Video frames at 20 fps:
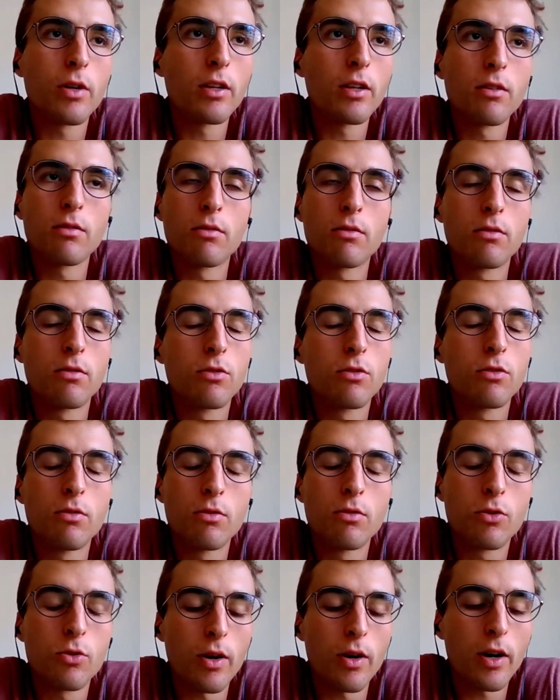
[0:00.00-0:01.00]
can
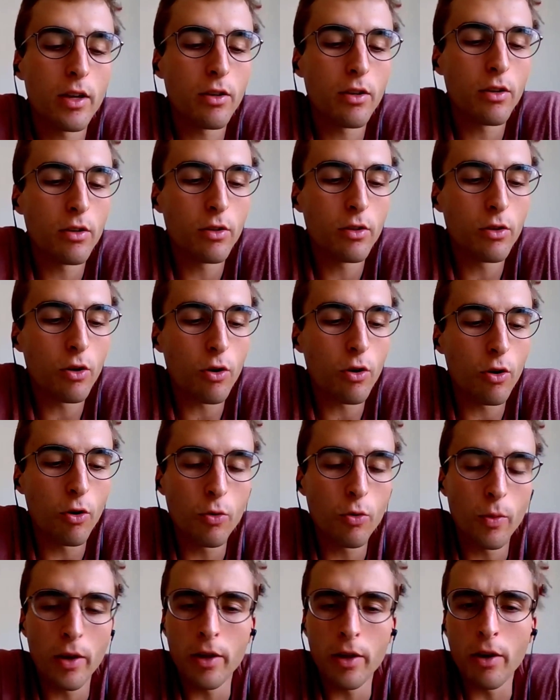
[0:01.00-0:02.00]
try your
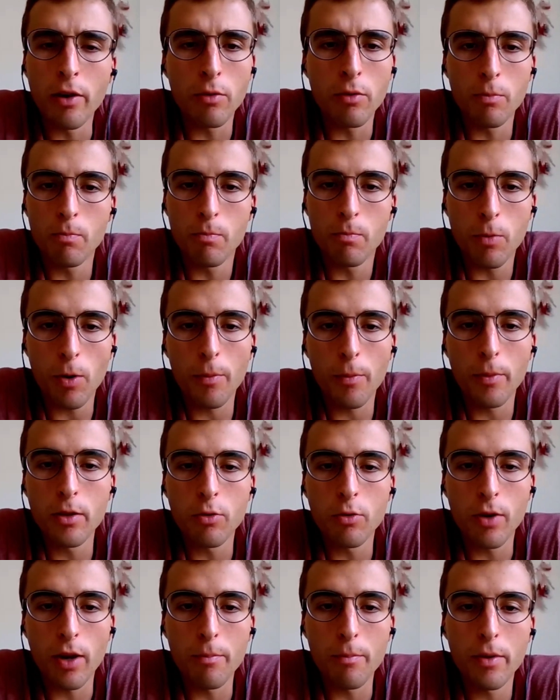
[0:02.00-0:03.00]
own way and probably
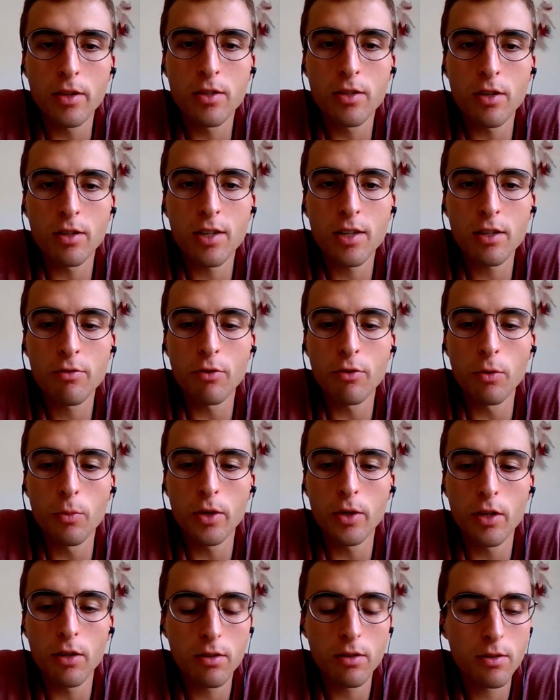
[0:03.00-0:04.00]
you can be successful
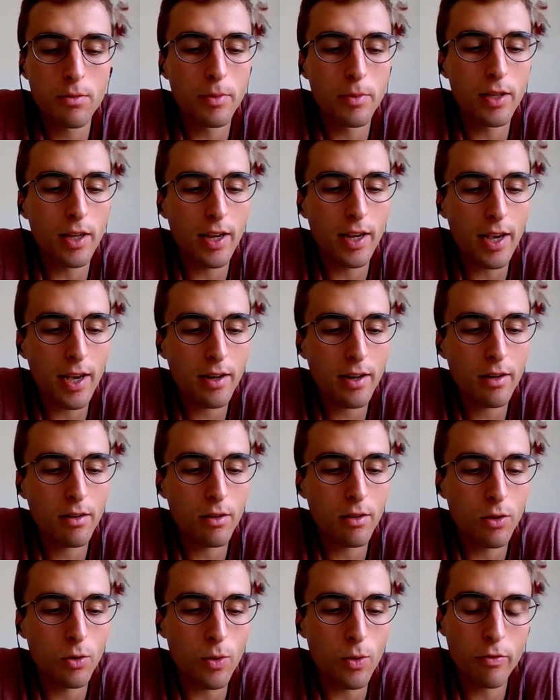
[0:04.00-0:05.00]
with this. But
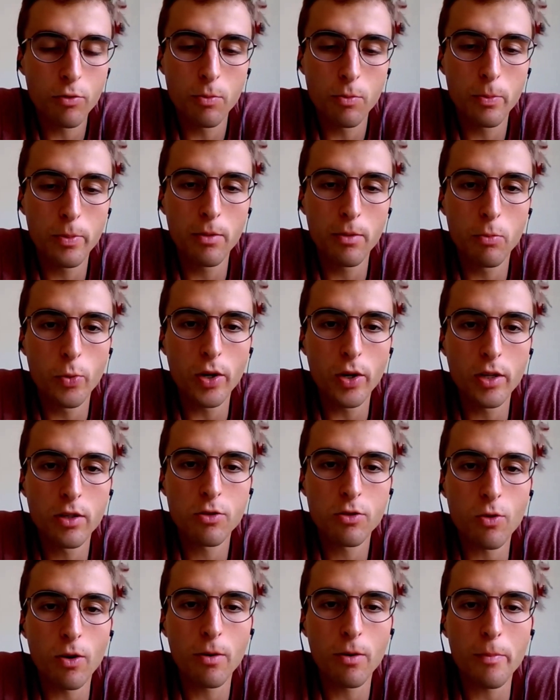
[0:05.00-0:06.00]
again, you have to be really
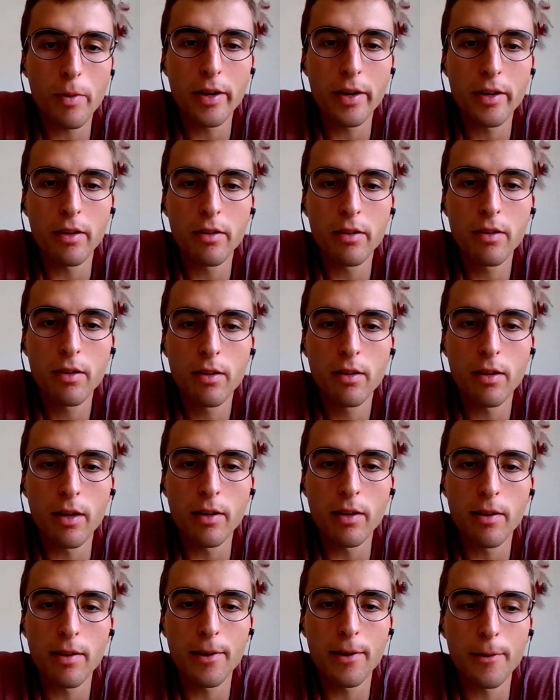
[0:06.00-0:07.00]
strong minded.
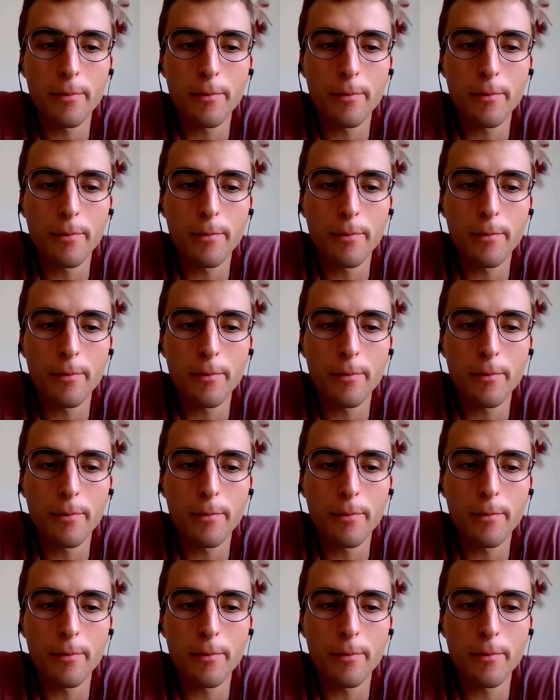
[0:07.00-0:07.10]
And